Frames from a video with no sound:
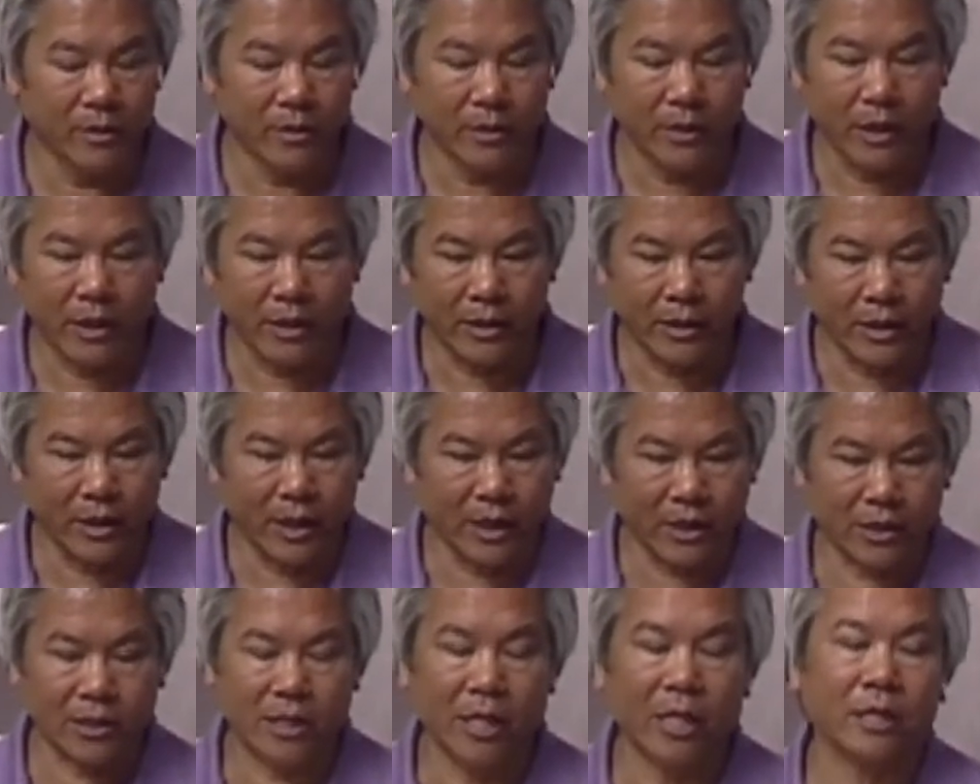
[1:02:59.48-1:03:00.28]
in the
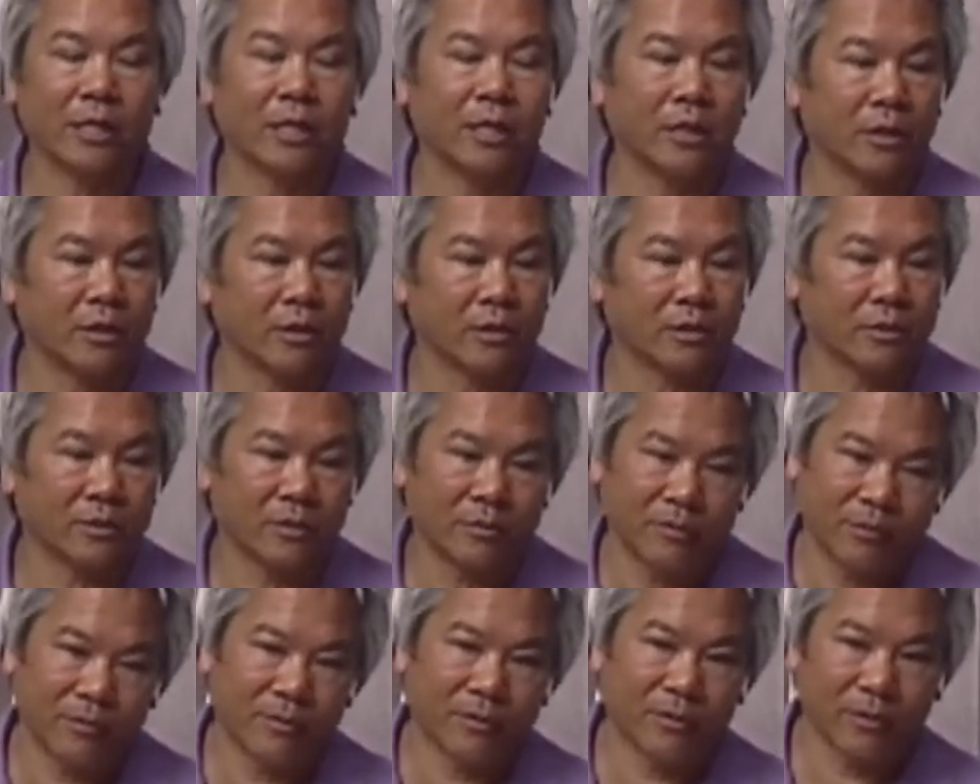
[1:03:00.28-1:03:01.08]
next 10 years,
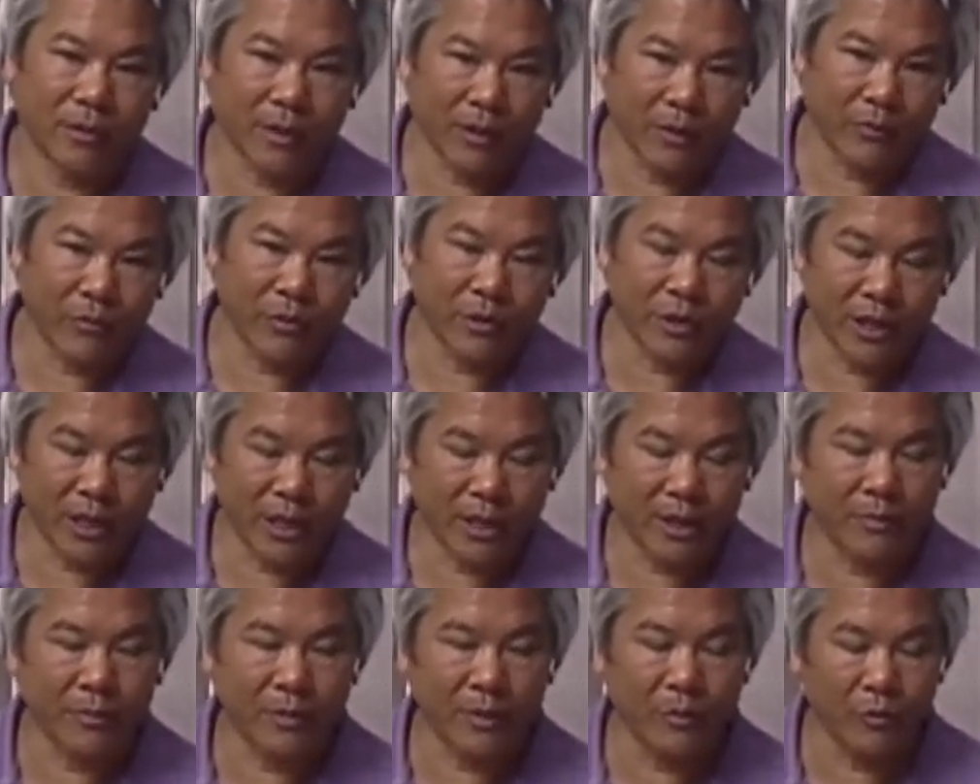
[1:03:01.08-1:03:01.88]
I wish I
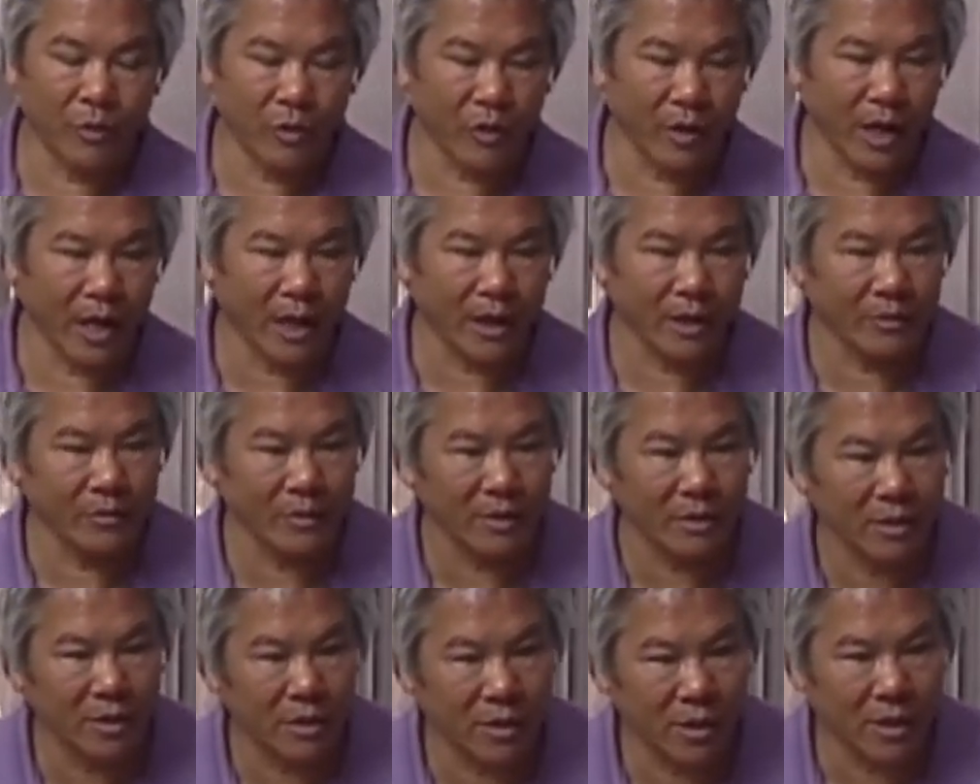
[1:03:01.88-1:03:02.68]
could be more
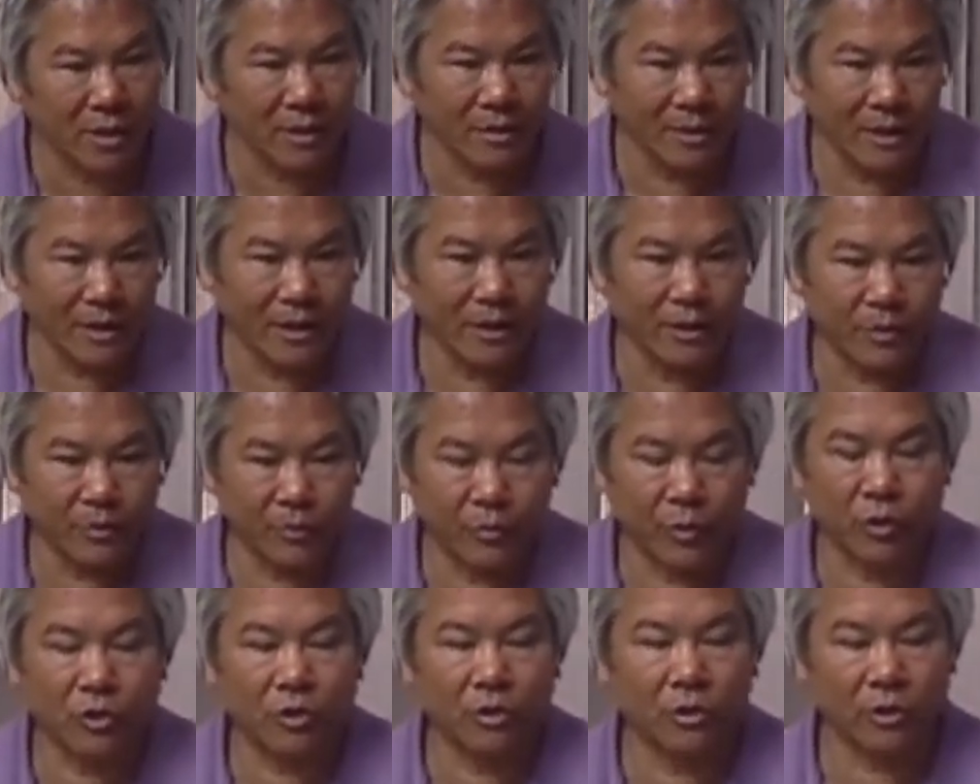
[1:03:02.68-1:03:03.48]
accurate, and I think it's
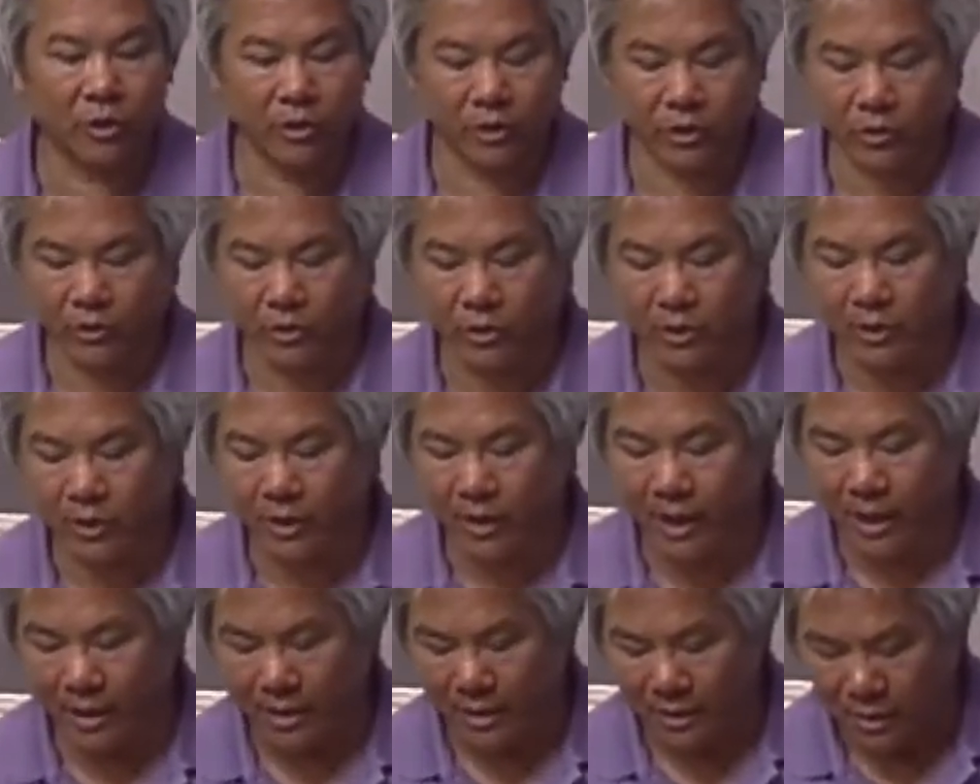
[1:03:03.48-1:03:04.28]
personally shorter than
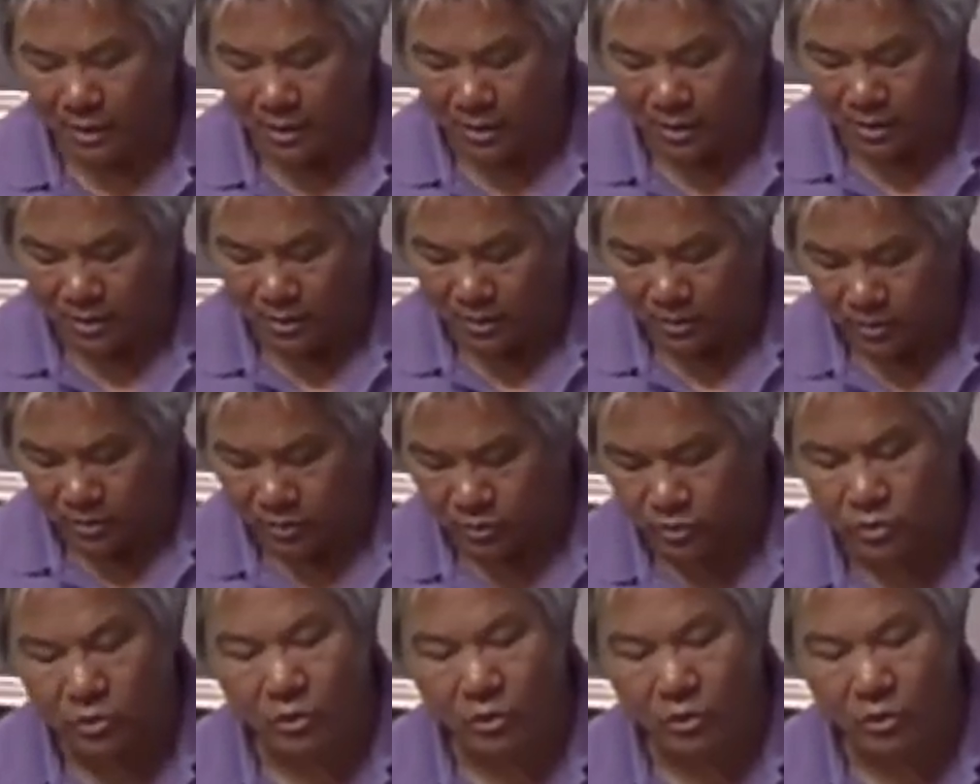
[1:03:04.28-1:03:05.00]
that, those